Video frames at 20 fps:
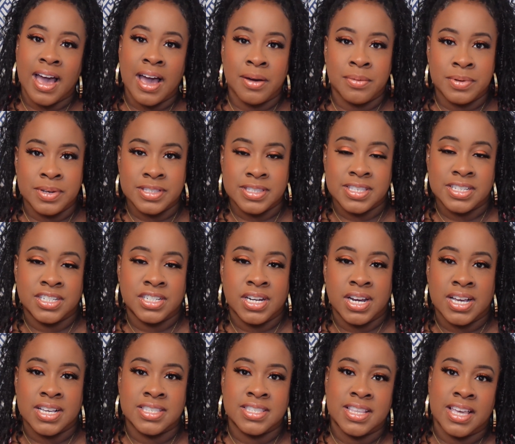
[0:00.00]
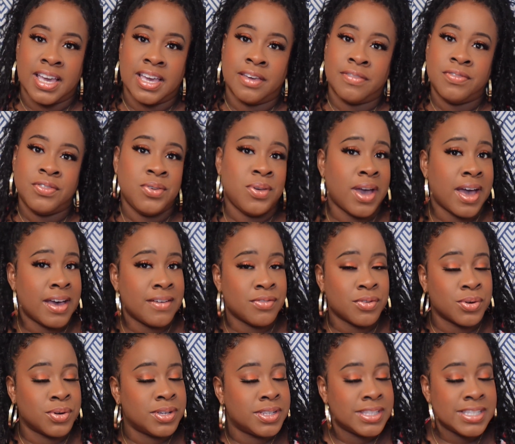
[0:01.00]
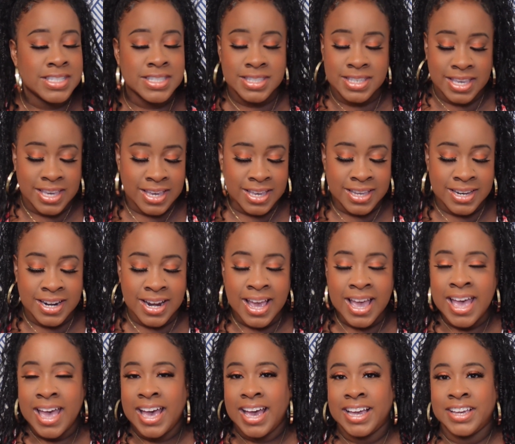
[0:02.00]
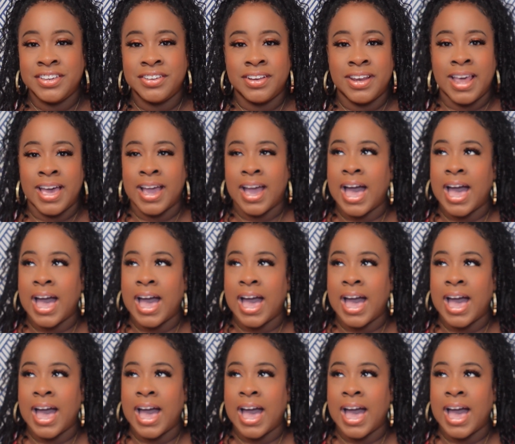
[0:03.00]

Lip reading: I would suggest, that if you have oily skin and you're like,